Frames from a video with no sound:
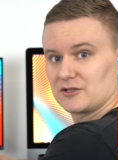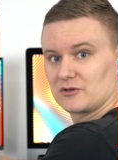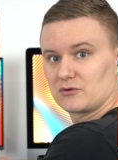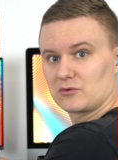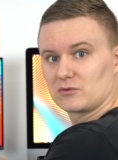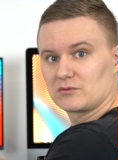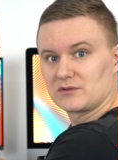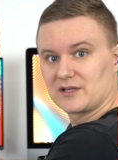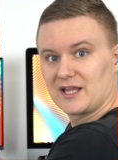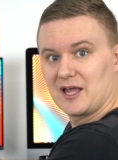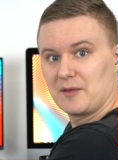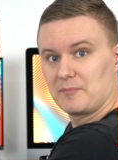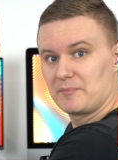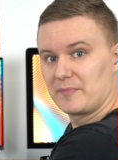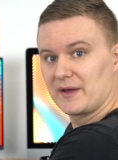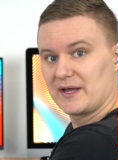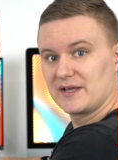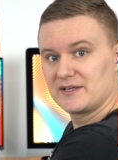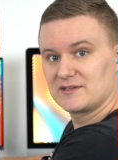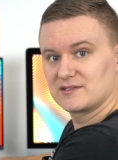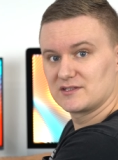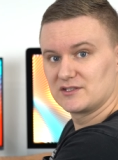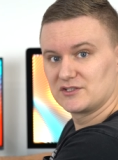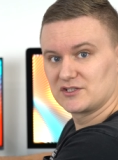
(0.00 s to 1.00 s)
little lamp
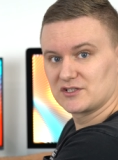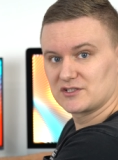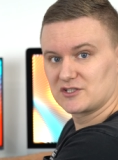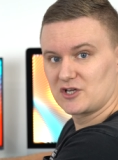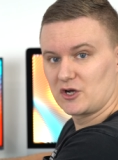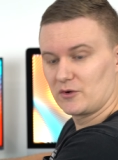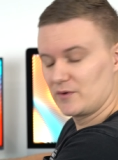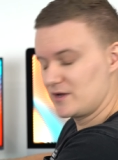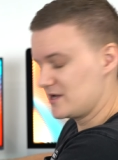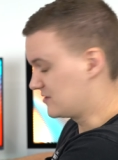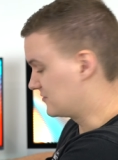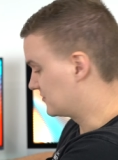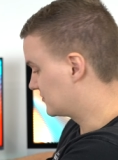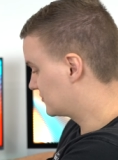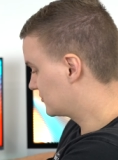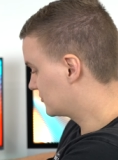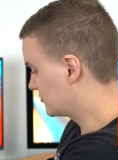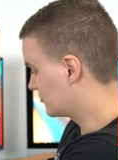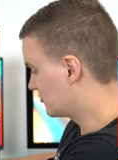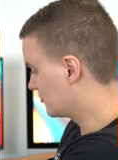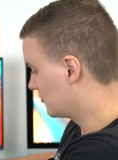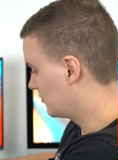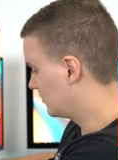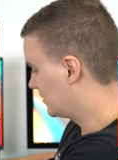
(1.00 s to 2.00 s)
base and just go ahead and
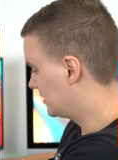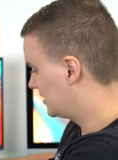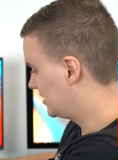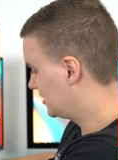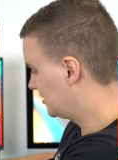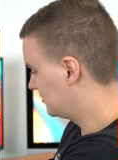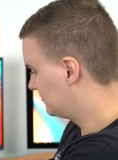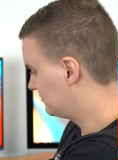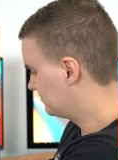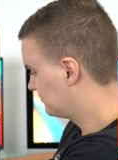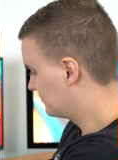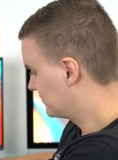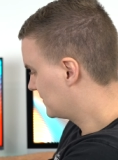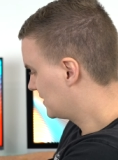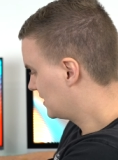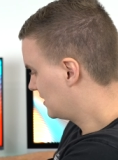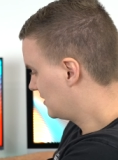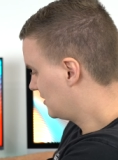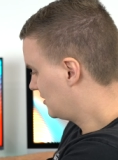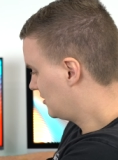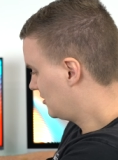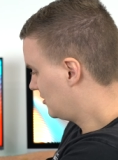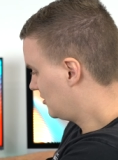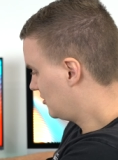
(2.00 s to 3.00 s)
screw it in.
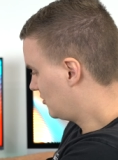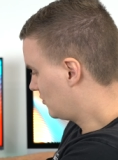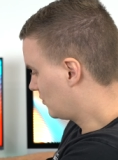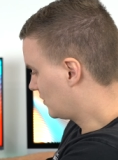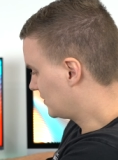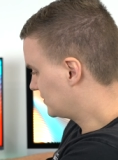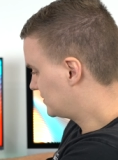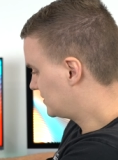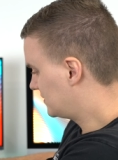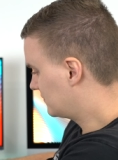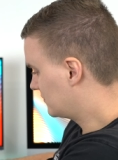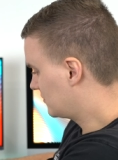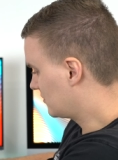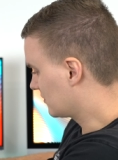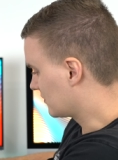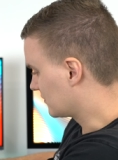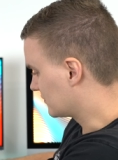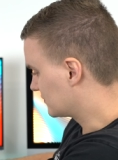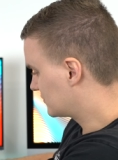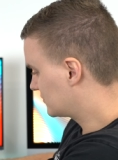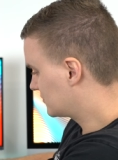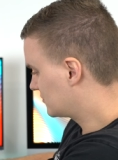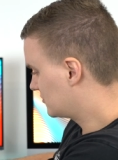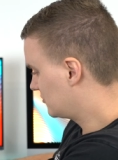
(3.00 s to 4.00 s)
Once you've got
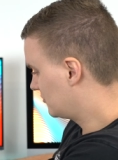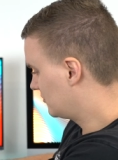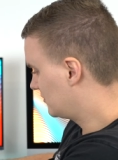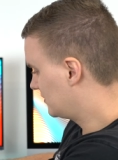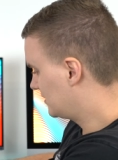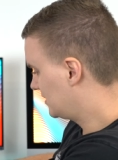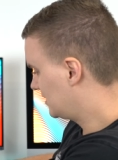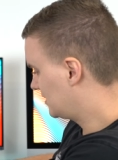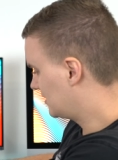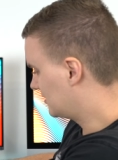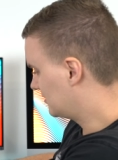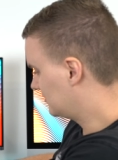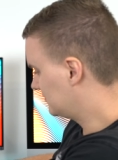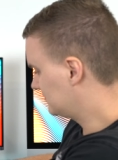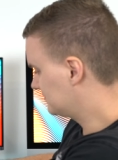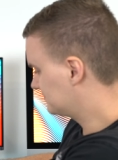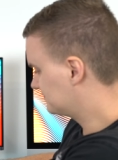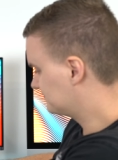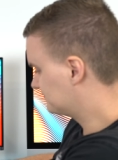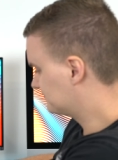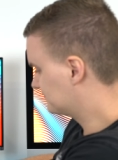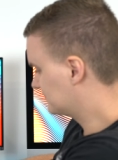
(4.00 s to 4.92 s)
it screwed in,